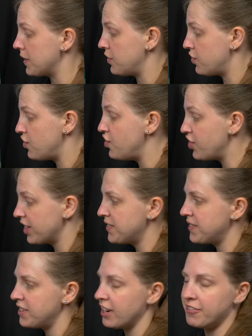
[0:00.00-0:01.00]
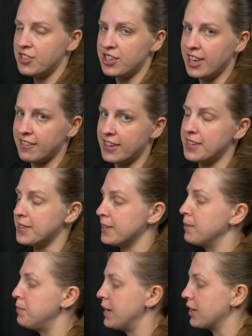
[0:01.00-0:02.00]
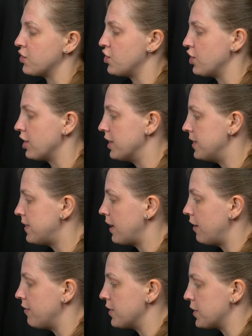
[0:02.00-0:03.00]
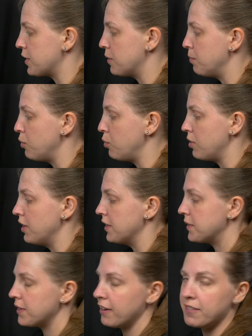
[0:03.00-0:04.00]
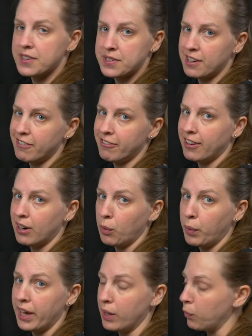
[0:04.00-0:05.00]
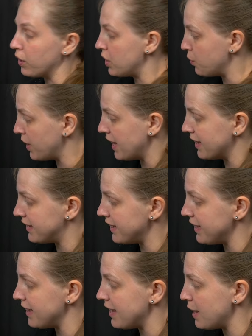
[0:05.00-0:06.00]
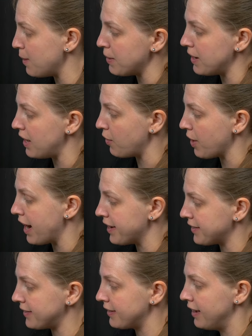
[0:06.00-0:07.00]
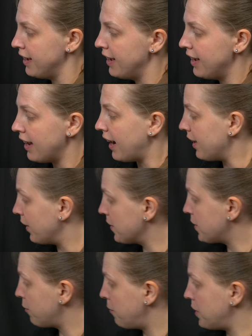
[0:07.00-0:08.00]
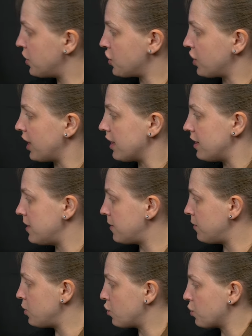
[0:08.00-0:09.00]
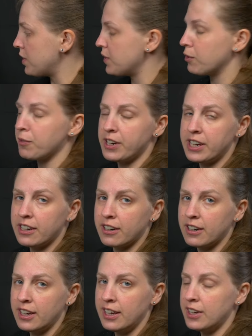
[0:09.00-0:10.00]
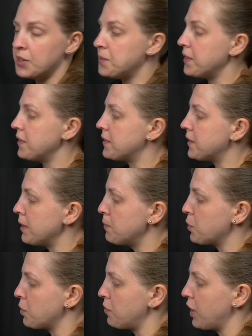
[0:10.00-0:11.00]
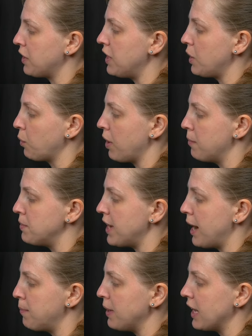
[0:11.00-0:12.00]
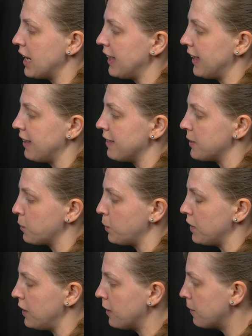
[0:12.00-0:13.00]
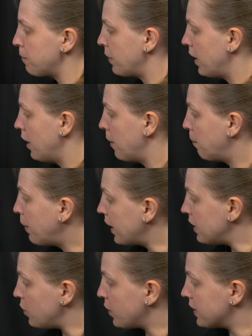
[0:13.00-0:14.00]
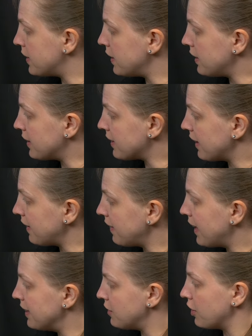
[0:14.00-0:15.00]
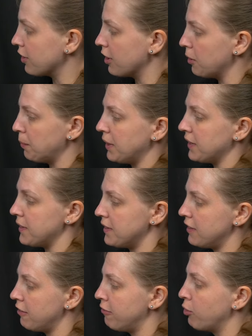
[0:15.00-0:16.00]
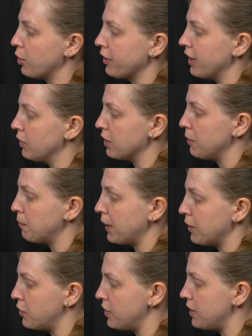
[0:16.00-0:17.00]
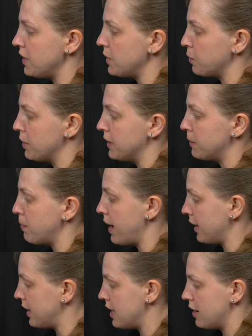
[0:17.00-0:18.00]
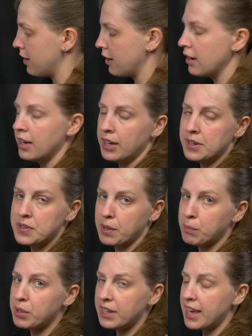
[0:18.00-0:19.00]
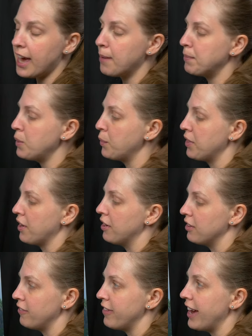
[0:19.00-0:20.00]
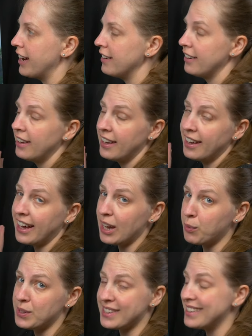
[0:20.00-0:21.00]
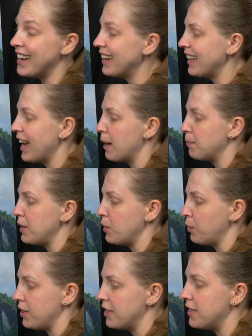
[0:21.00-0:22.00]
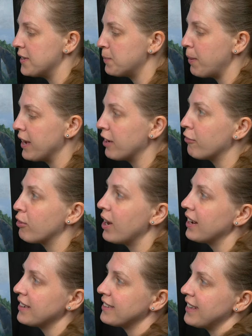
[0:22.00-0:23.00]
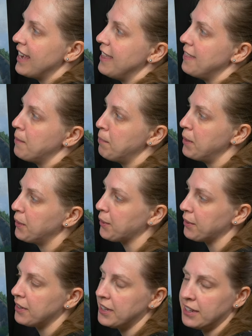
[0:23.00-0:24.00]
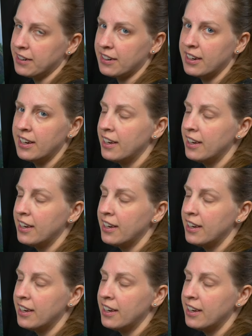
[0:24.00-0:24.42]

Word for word: It's just enough to give it some texture instead of the smoothness of the stuff far away where you can't see the itty bitty grass. I also finished like these few trees over here using the same sort of technique where I'm tapping it in like this one here. But you can see it gets a lot darker because it's in the foreground compared to these ones back here. So I'm really happy with all of that. I was not happy with this bank of rocks and the pillar here.